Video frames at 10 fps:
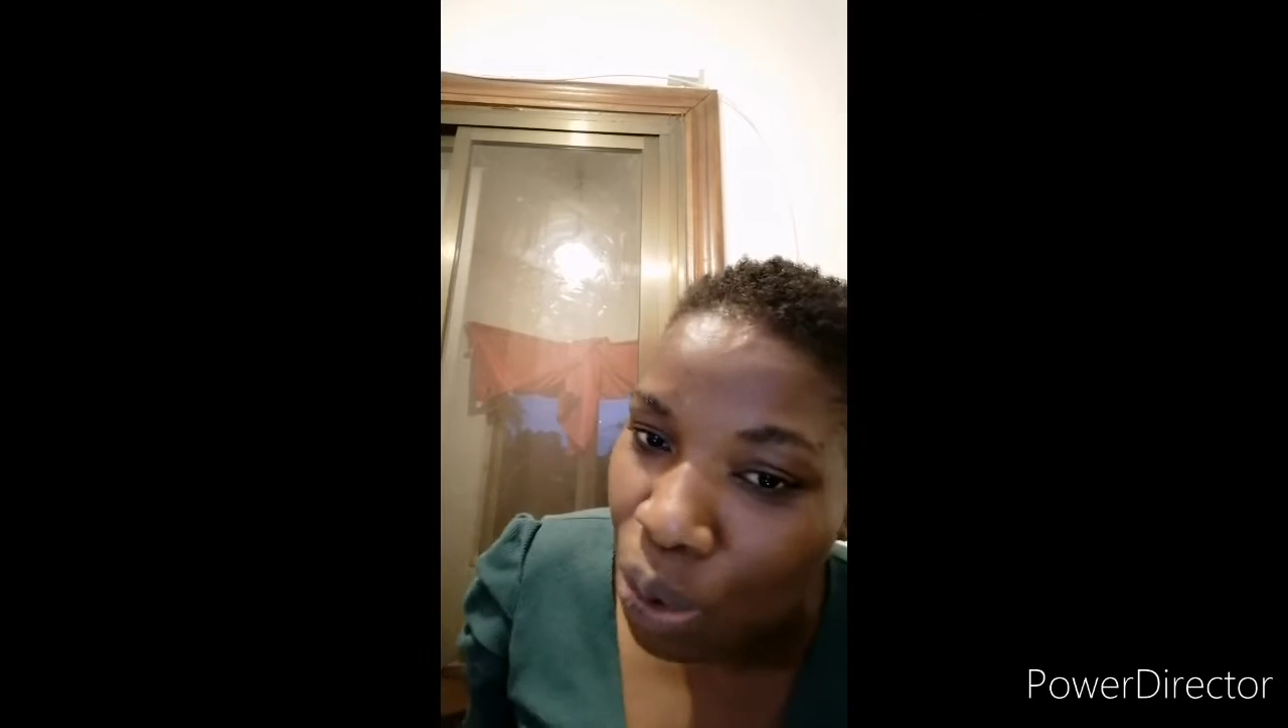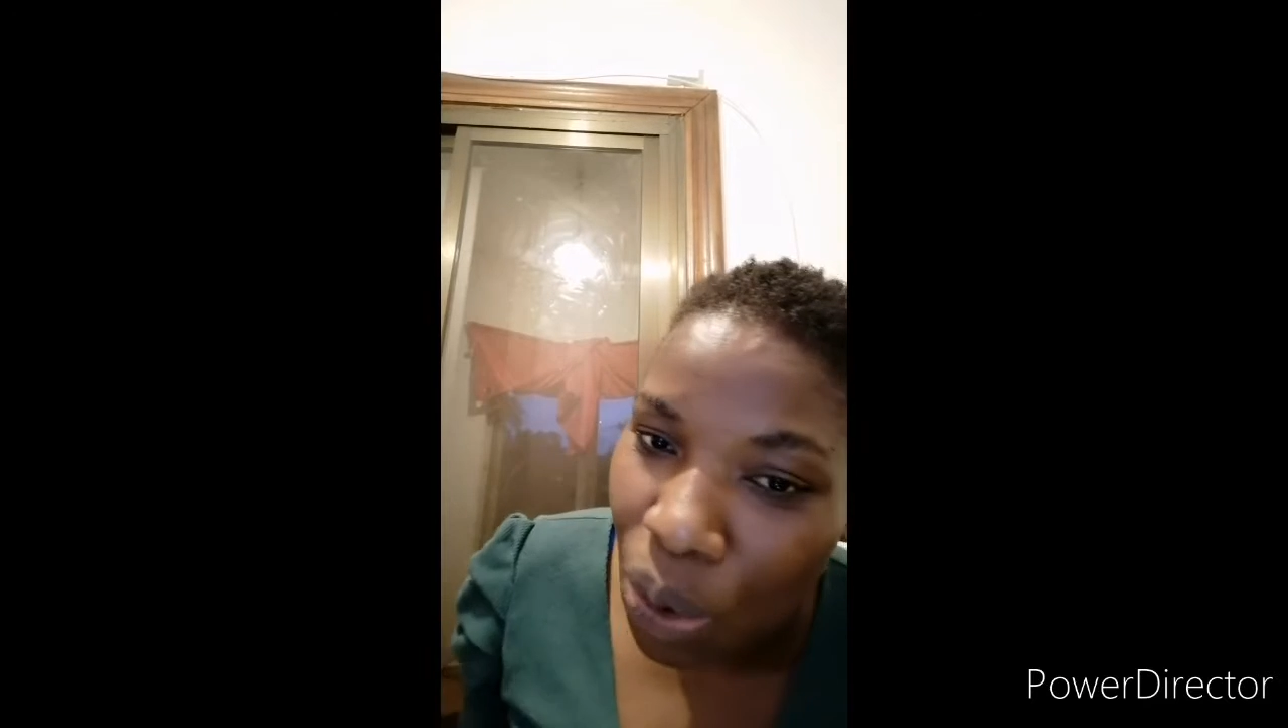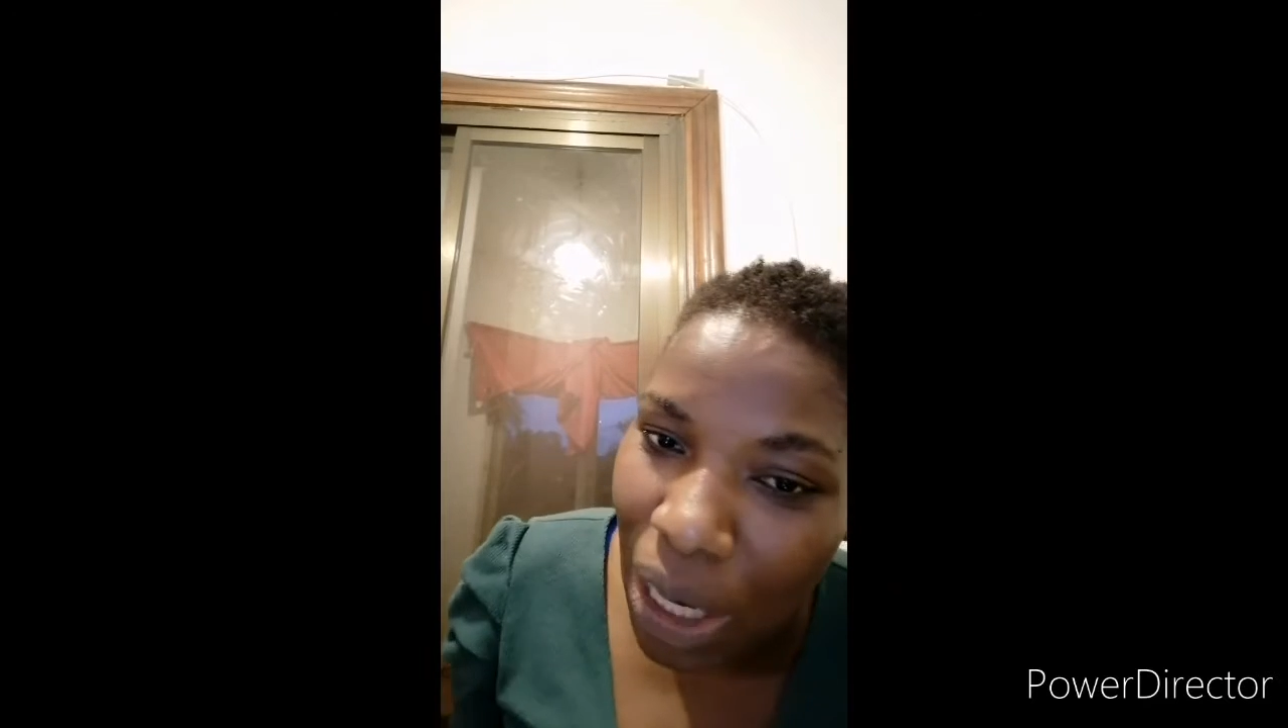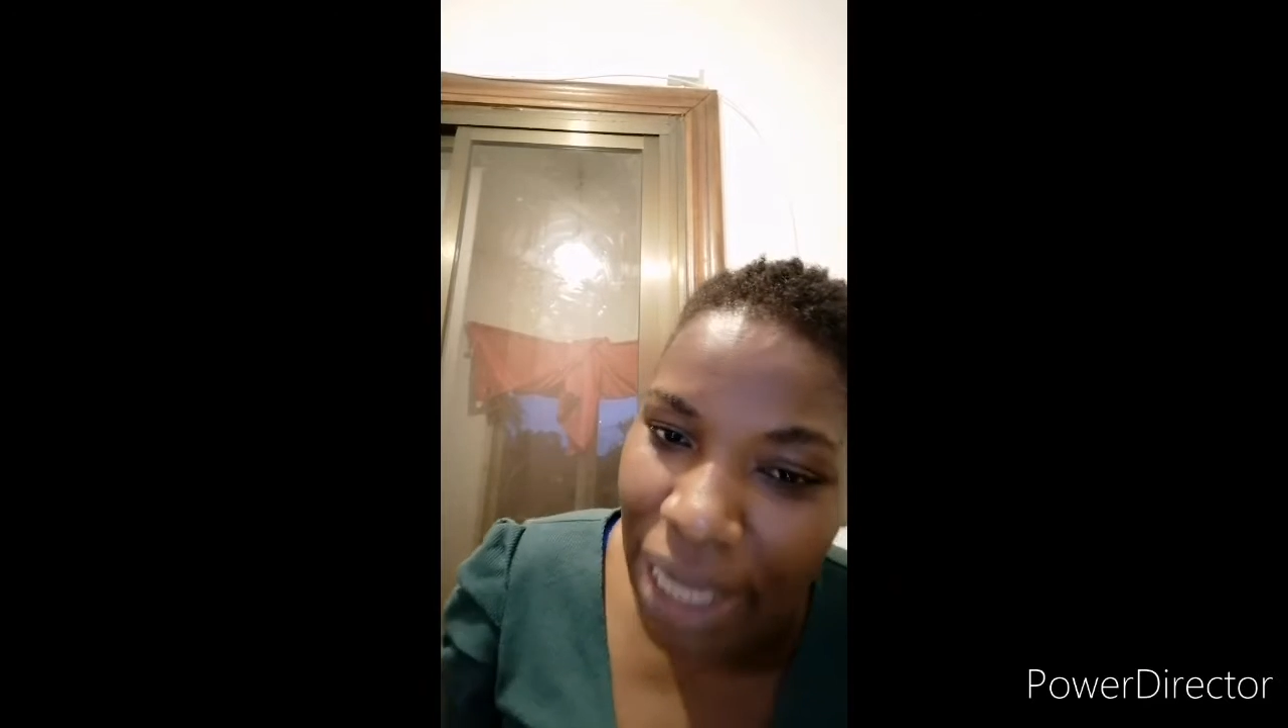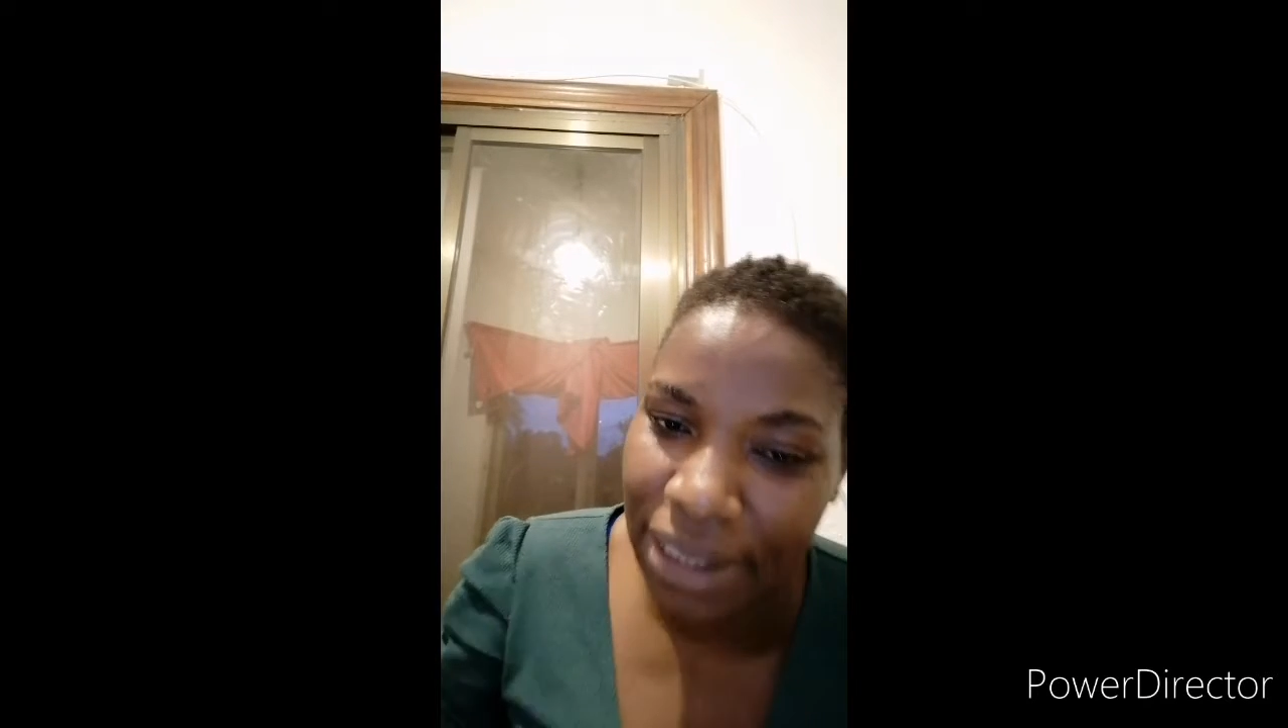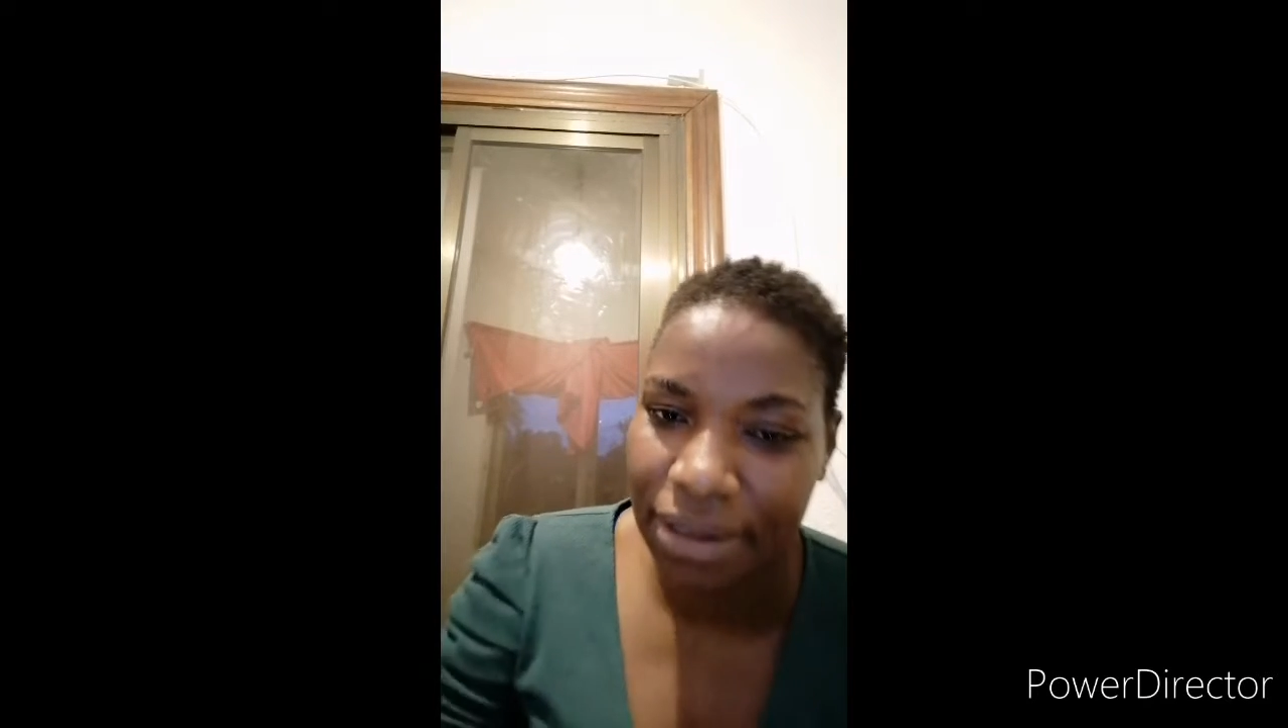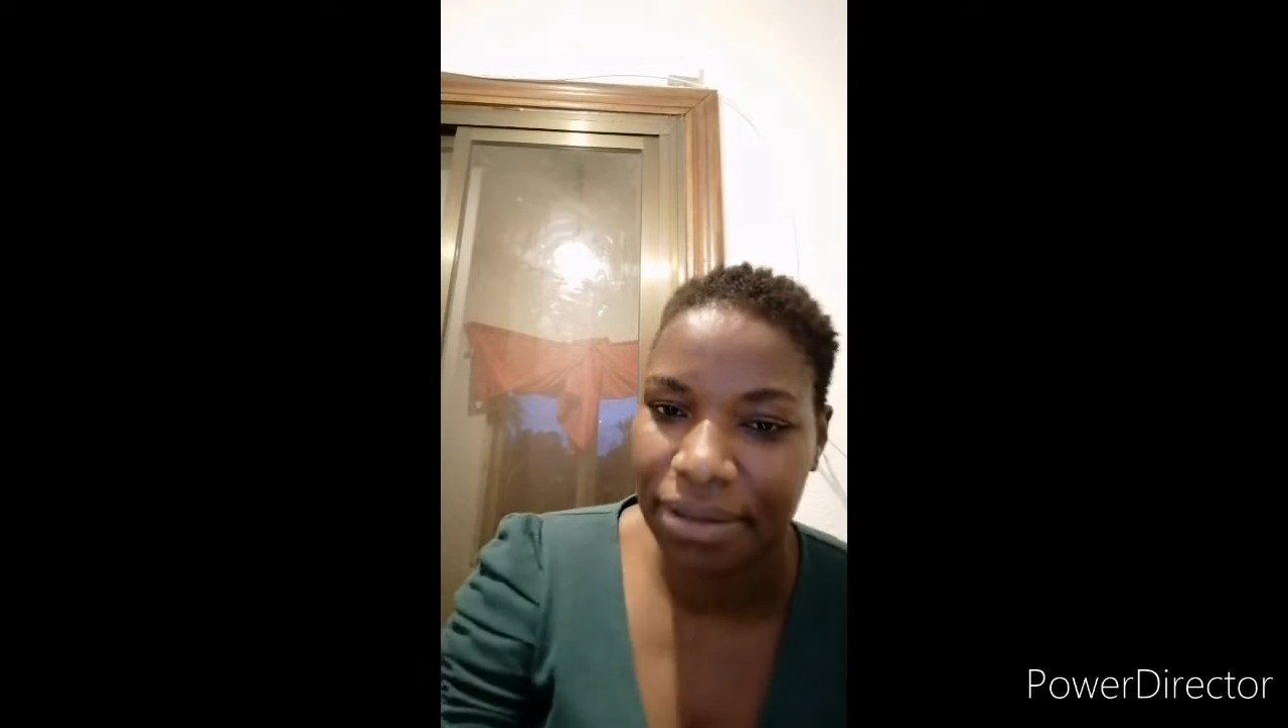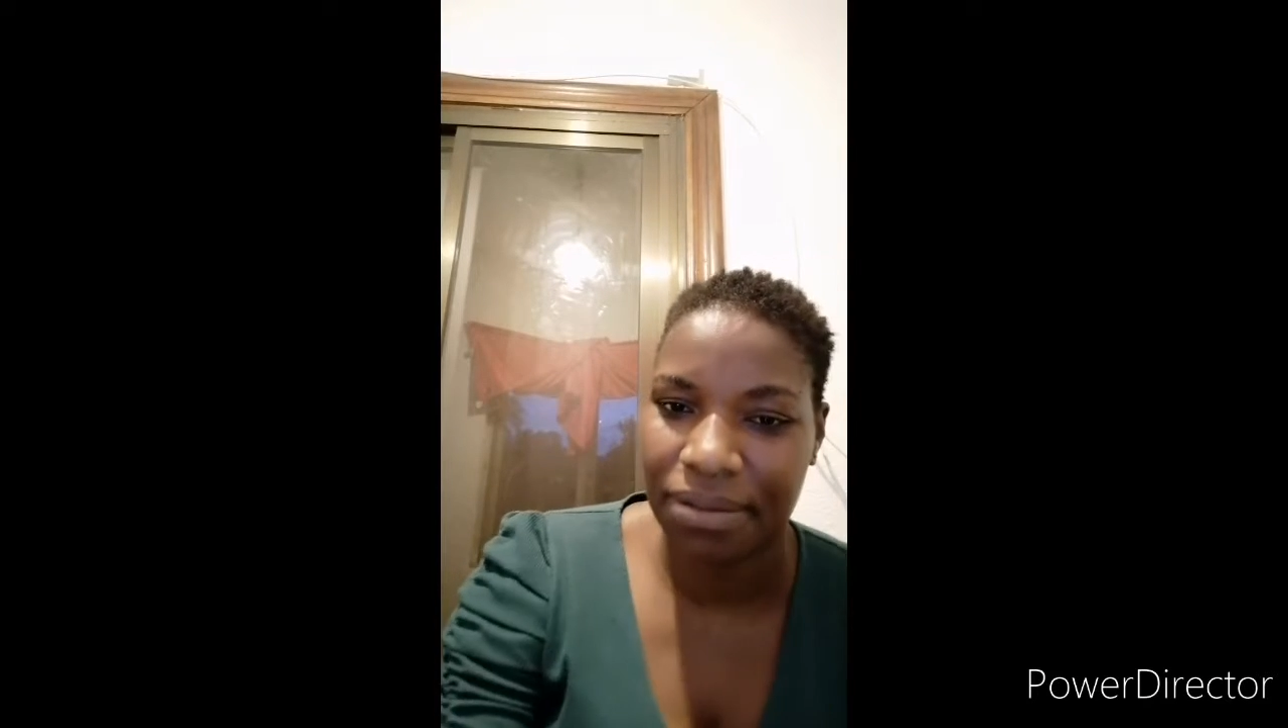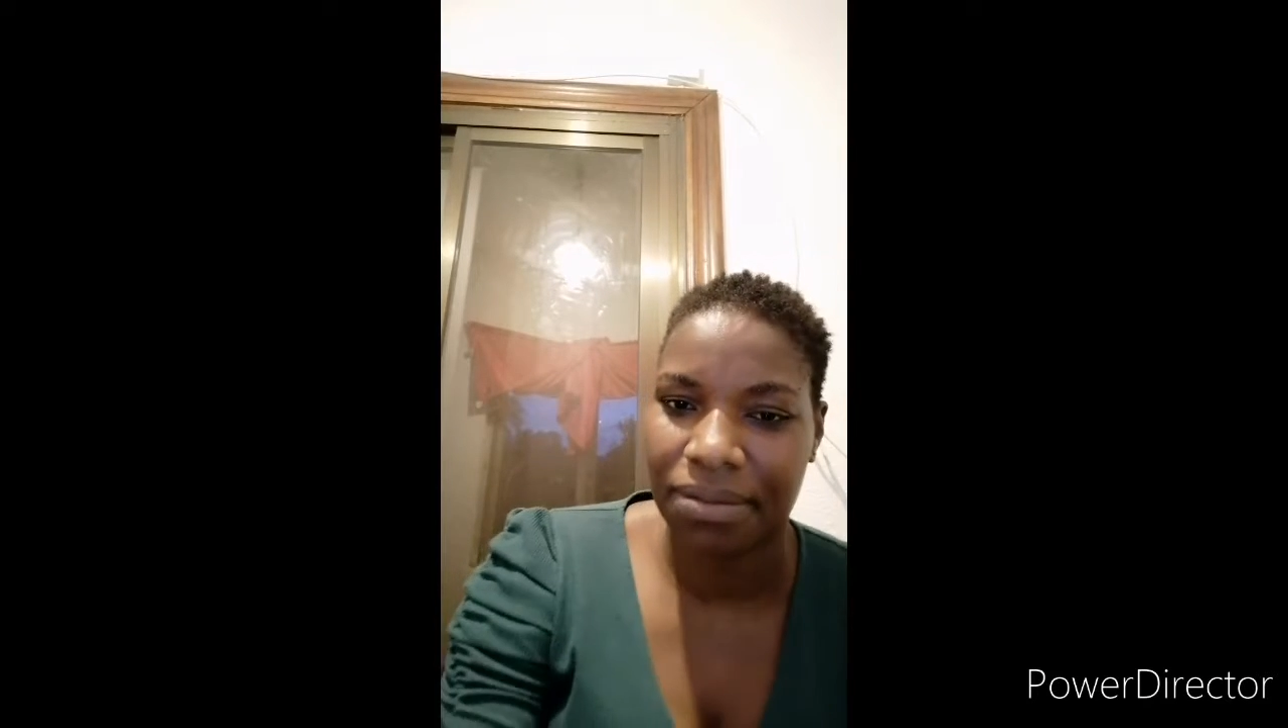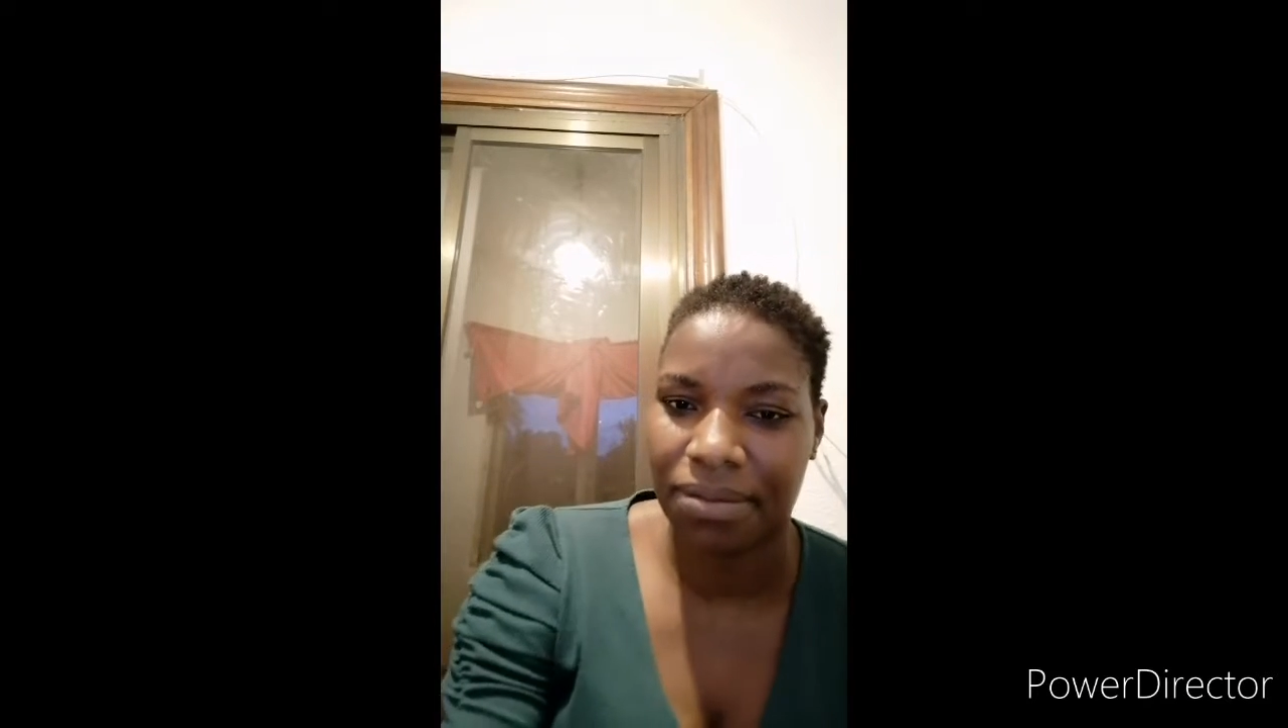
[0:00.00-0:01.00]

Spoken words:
you go learn.